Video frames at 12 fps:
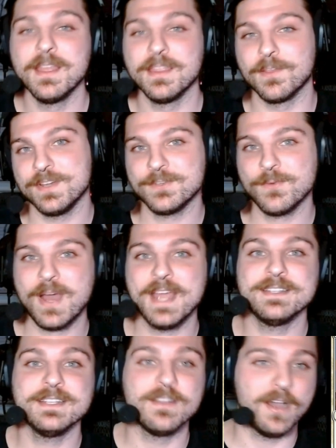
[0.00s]
The reason why I
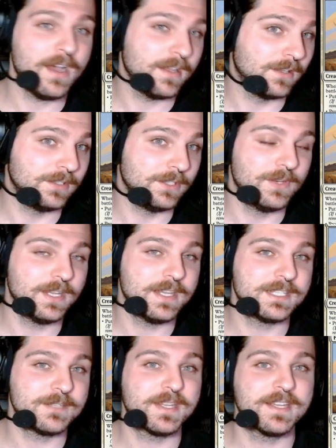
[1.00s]
did not include it
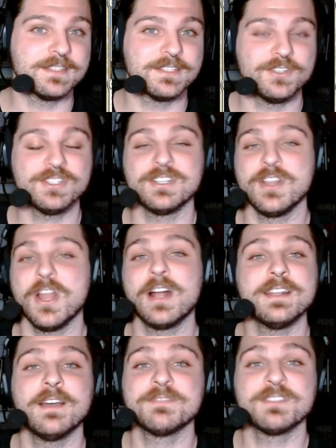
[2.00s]
is because there's just not
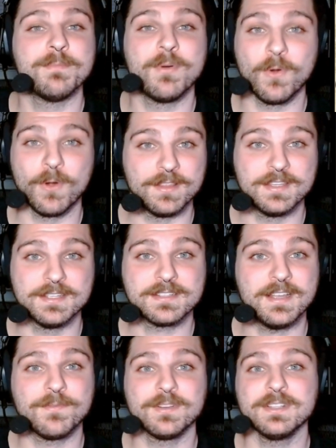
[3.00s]
enough support. This
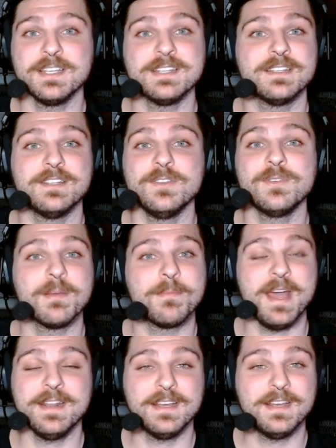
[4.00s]
got released in New
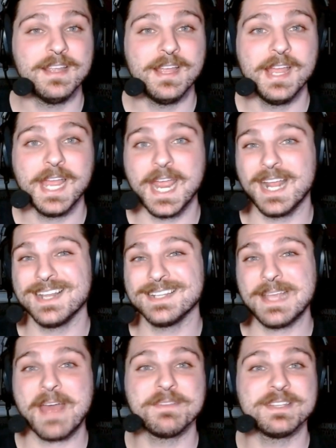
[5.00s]
Capenna, and I just
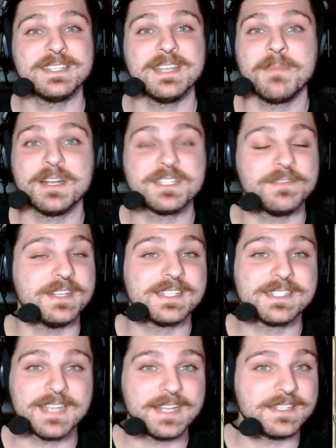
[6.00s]
haven't seen much of it
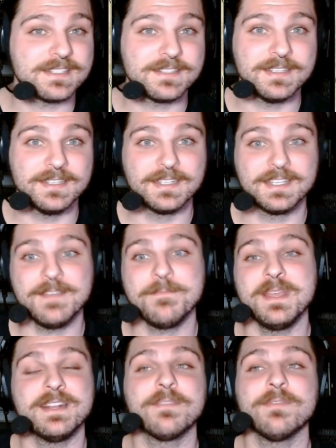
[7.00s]
since to give
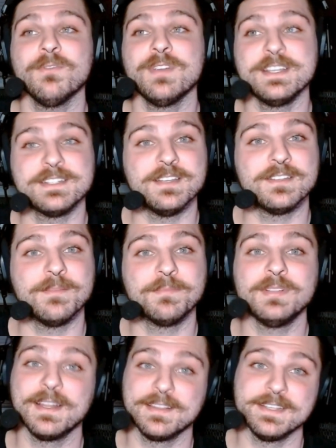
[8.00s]
me enough reason to
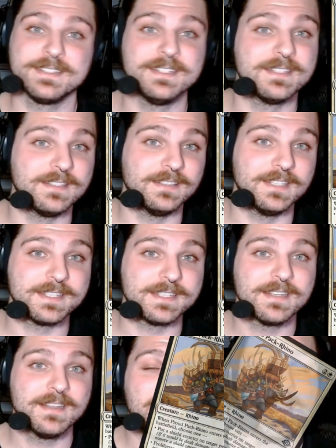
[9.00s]
plug this into the list.
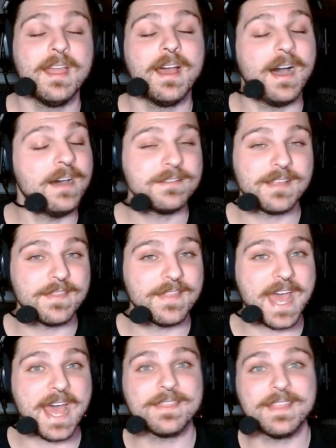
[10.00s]
Other than
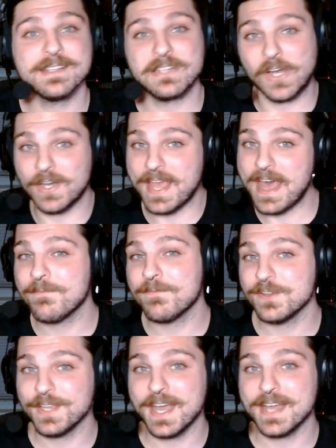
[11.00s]
that, that's all I have for
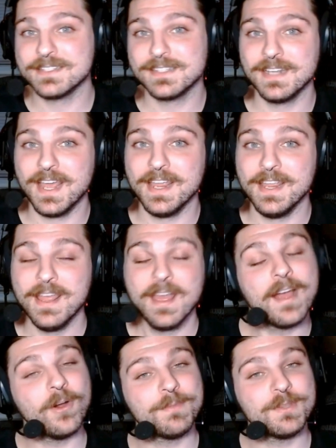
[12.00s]
you guys today.
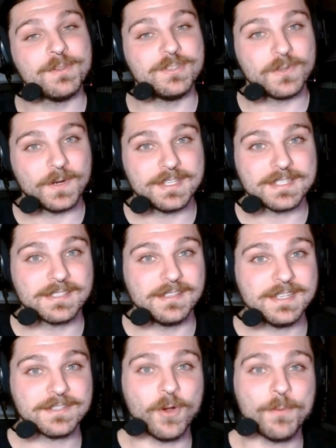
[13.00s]
I hope you enjoyed this
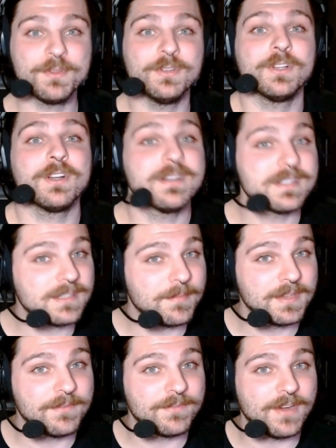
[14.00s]
list. Hope you learned
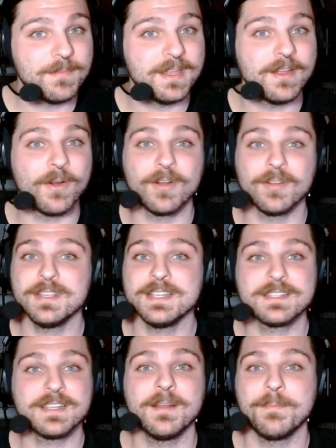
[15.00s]
something from it, or at
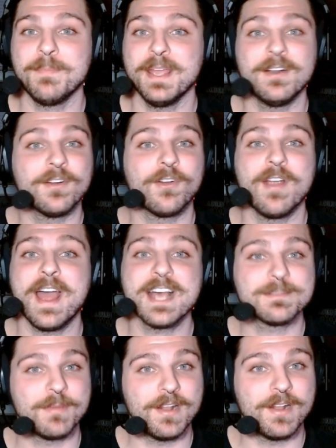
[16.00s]
least got a better
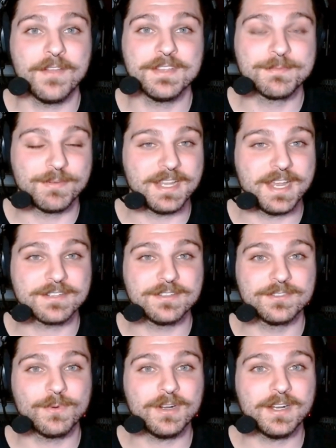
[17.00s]
grasp on how these
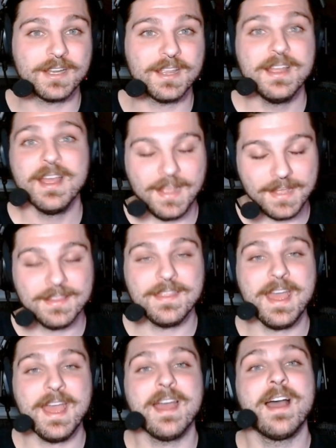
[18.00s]
protections work. Other than
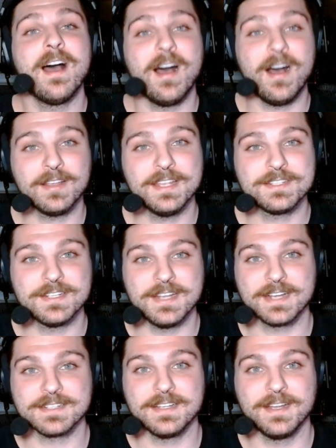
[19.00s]
that, I'll catch you
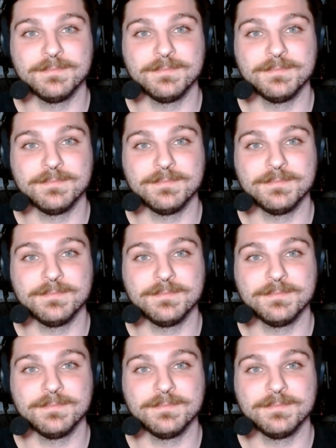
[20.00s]
next time.